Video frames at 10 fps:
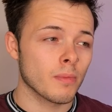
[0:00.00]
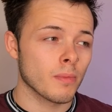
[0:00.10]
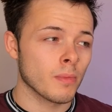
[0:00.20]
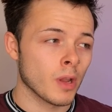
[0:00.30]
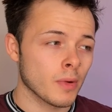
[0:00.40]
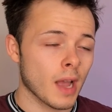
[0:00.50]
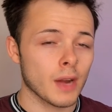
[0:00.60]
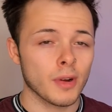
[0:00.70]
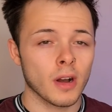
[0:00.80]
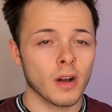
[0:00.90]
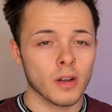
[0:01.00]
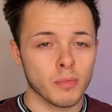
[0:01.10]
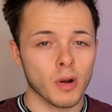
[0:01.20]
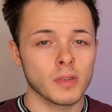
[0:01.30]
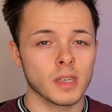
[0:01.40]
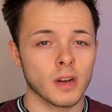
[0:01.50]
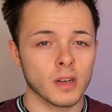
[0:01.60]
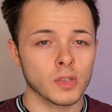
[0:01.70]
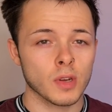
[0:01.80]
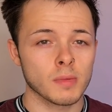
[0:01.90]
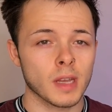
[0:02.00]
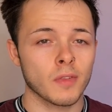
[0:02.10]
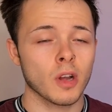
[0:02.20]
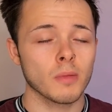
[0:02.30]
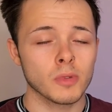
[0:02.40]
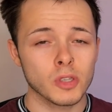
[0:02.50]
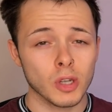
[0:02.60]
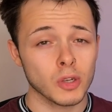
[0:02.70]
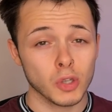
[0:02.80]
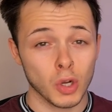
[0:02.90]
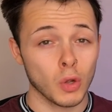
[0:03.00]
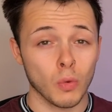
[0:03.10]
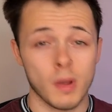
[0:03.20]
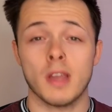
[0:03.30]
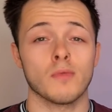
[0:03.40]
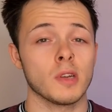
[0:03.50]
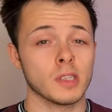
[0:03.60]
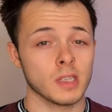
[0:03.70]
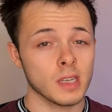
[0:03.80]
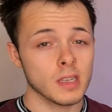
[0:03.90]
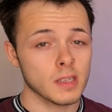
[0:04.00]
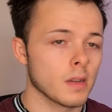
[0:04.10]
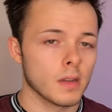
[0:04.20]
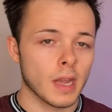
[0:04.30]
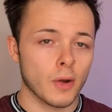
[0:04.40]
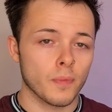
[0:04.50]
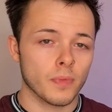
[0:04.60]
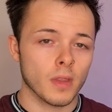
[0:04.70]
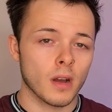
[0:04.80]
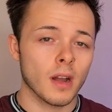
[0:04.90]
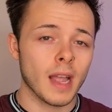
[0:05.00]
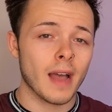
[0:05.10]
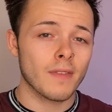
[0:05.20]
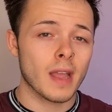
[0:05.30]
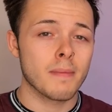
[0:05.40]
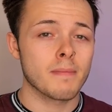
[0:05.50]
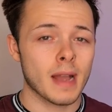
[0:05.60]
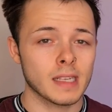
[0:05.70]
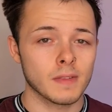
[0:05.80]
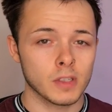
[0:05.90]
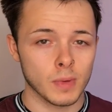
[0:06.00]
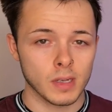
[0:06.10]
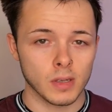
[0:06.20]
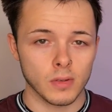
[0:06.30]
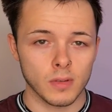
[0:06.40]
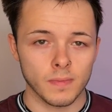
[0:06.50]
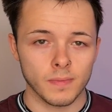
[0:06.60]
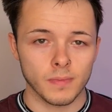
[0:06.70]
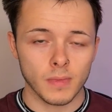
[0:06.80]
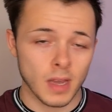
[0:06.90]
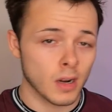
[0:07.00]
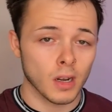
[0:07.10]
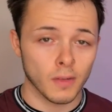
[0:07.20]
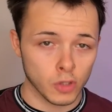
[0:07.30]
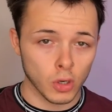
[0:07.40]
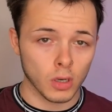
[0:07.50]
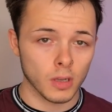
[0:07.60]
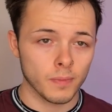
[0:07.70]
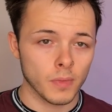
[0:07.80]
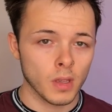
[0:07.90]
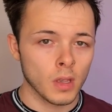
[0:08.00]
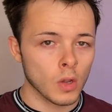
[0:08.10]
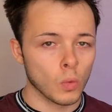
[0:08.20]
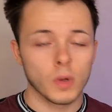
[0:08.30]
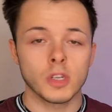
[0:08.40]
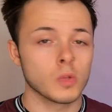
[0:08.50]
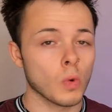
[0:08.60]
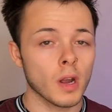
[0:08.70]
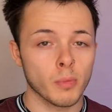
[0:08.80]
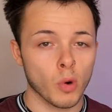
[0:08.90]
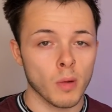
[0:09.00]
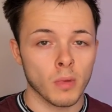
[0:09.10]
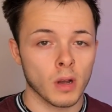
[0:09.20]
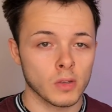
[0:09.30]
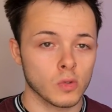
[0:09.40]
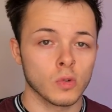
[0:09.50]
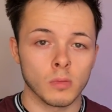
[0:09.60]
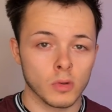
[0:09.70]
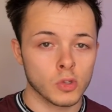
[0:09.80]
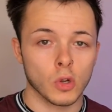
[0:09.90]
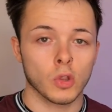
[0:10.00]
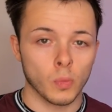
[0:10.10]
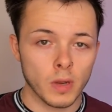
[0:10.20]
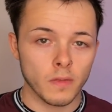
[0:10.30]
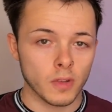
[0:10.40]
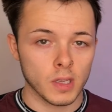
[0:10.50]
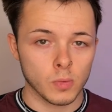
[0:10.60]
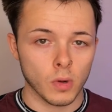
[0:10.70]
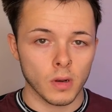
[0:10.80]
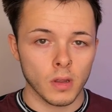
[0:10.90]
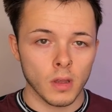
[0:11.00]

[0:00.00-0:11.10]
low calorie, high protein ice creams have come such a long way in recent years. Now, I have a massive sweet tooth, and I love chocolate, which is why protein bars almost took the win for this one.